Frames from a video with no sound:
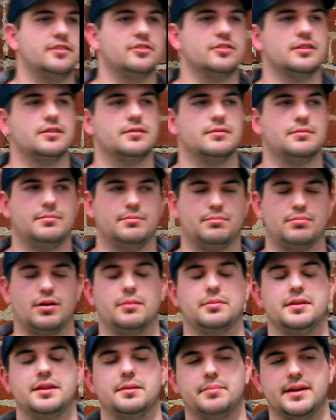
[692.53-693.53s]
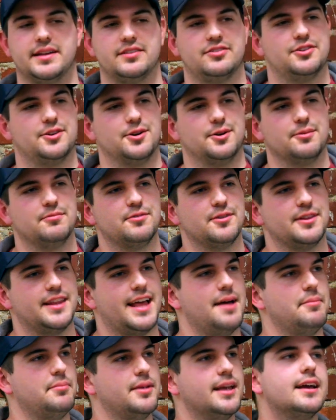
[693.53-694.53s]
is probably the best term for
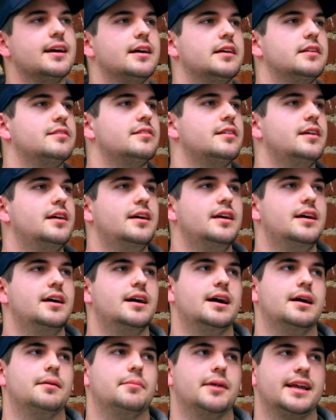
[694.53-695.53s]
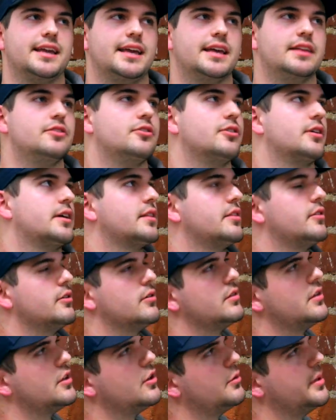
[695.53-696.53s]
that because, again,
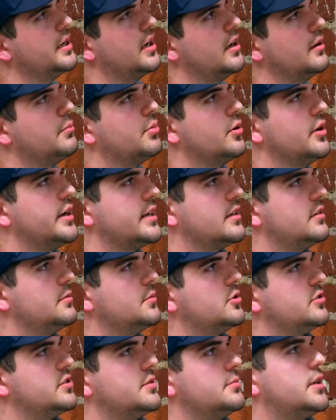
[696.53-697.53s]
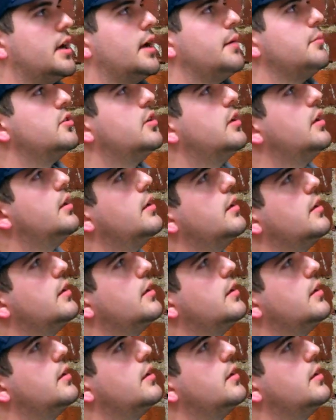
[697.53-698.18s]
they're a little bit unpredictable sometimes.